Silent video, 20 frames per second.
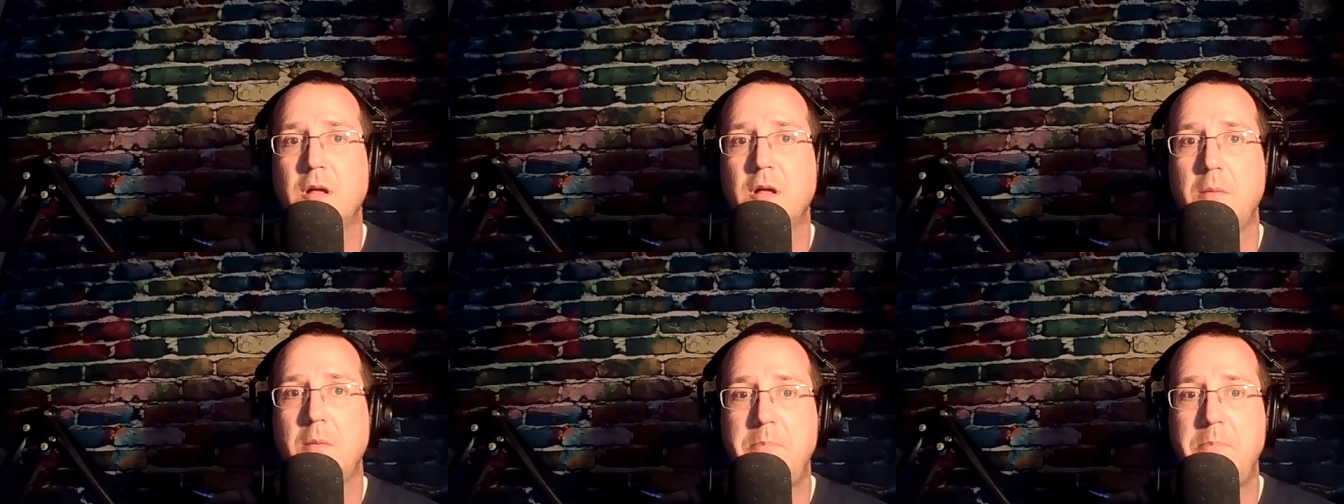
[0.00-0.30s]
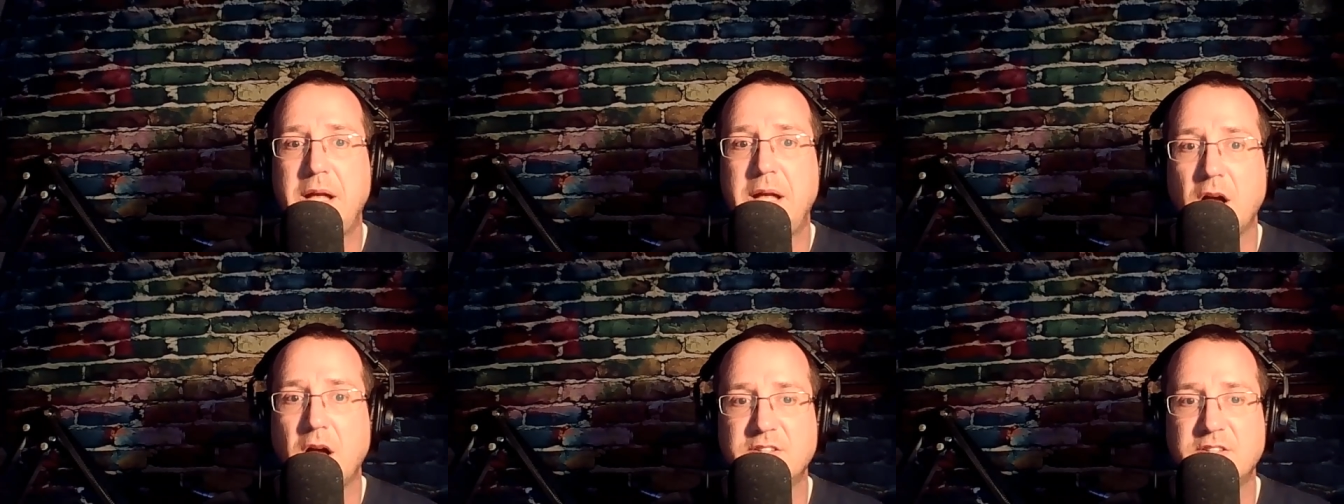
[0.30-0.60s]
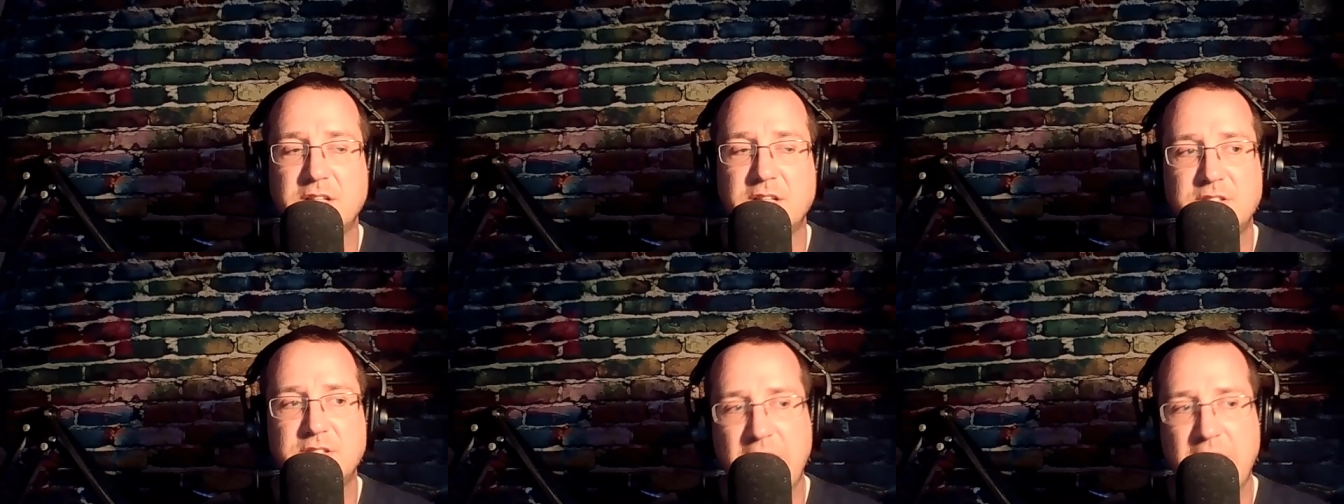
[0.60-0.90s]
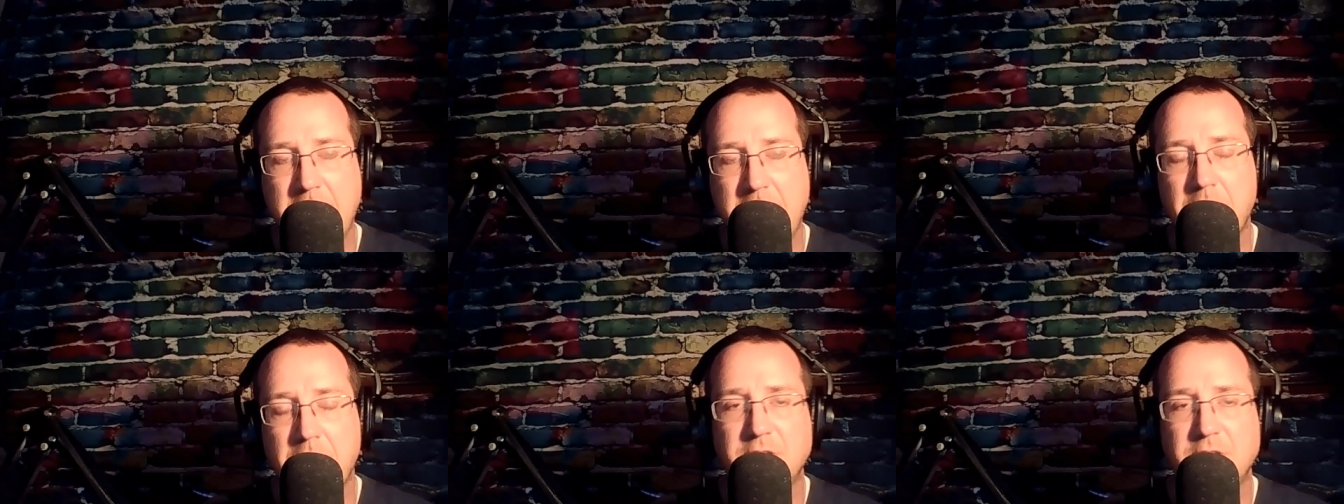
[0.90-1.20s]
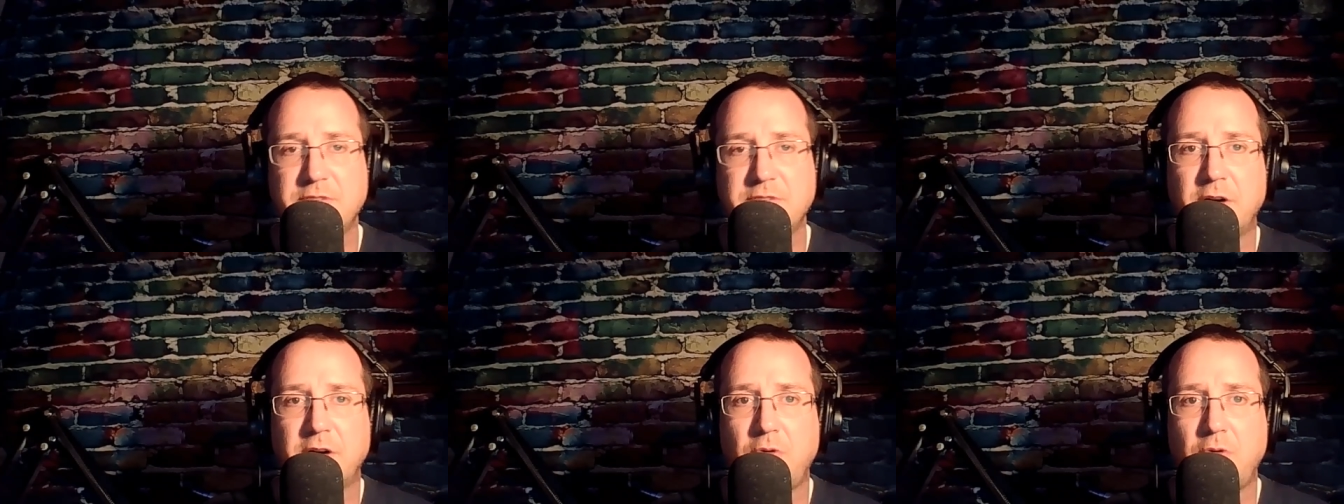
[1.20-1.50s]
because it's that much
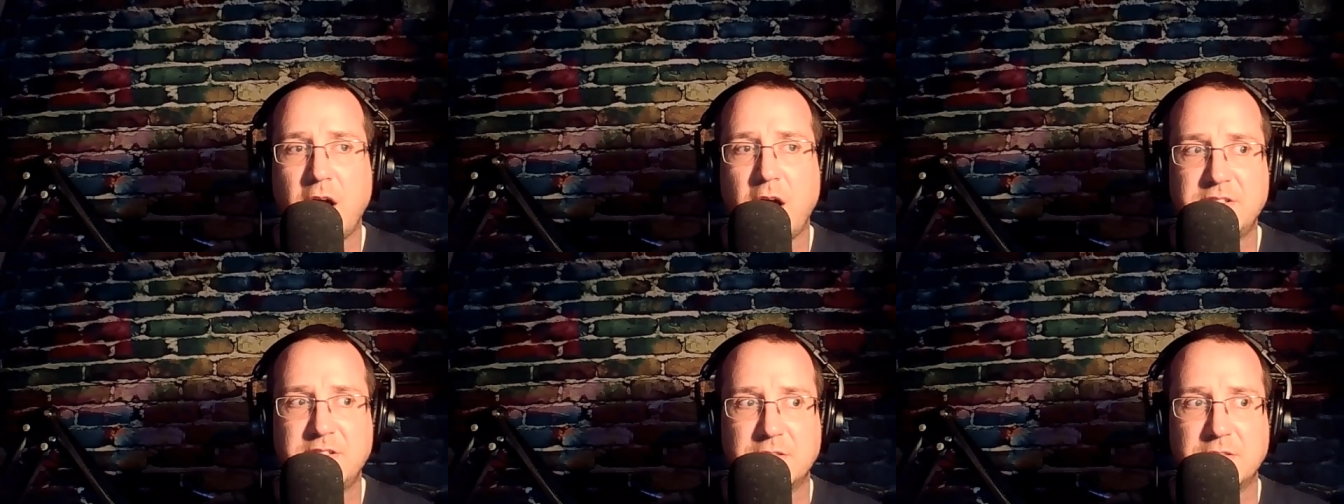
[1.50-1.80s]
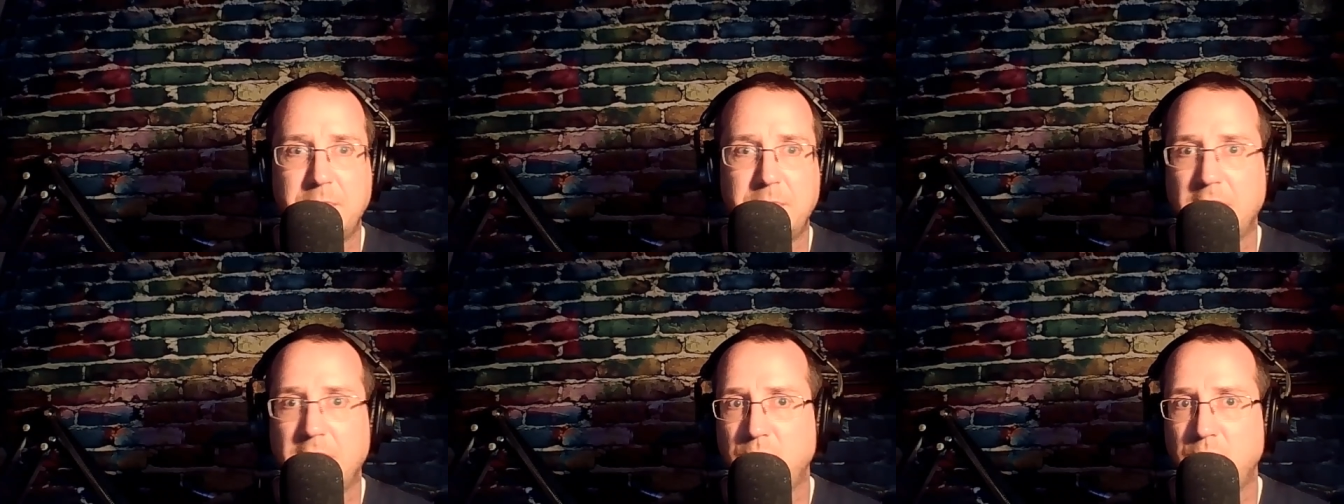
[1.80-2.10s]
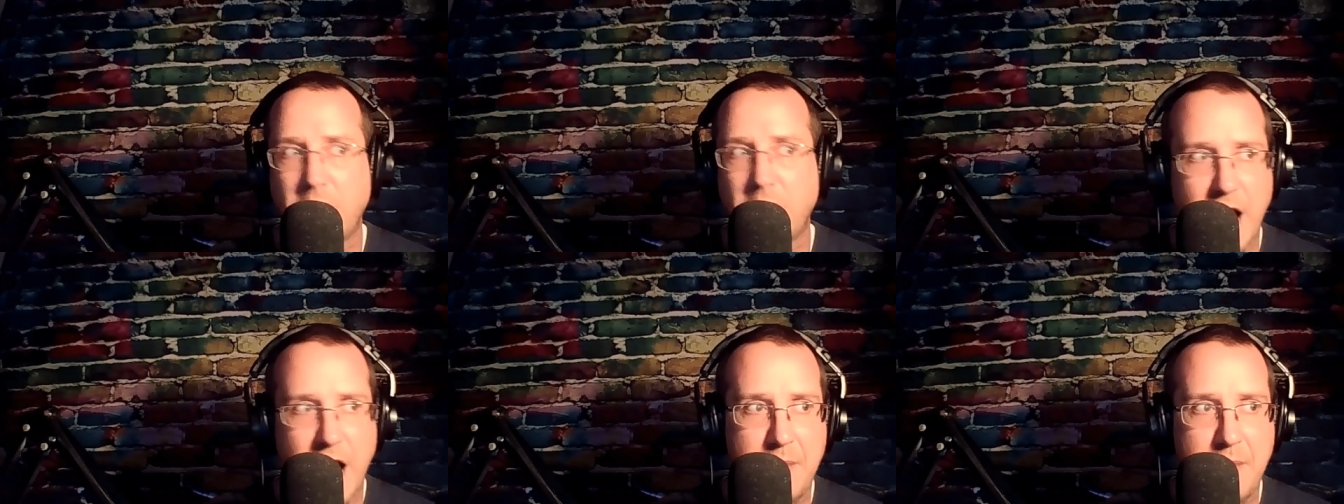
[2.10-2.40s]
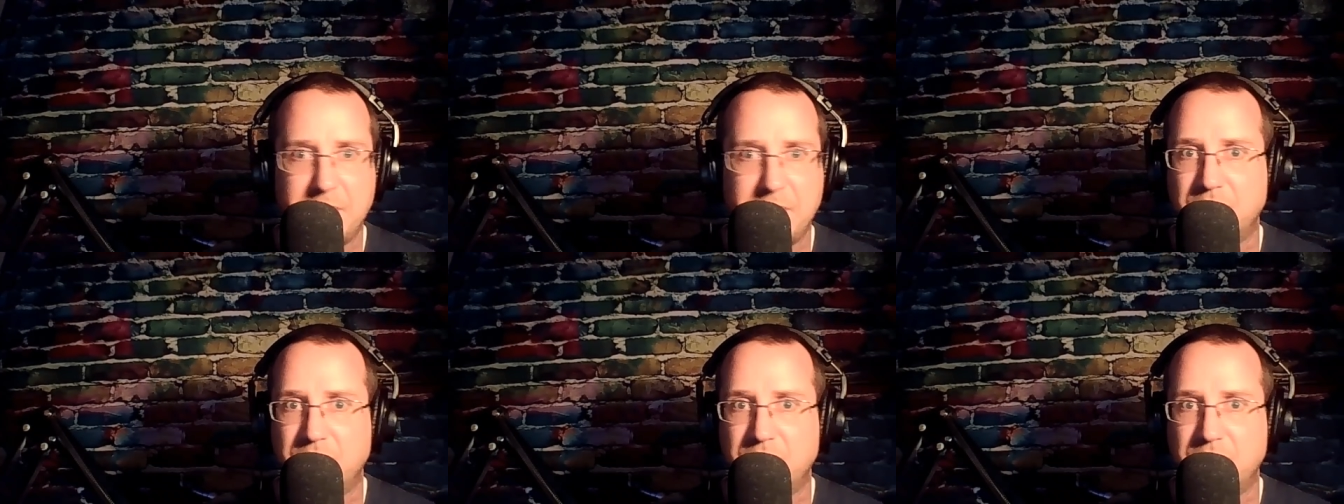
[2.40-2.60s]
of a crisis. Because what happens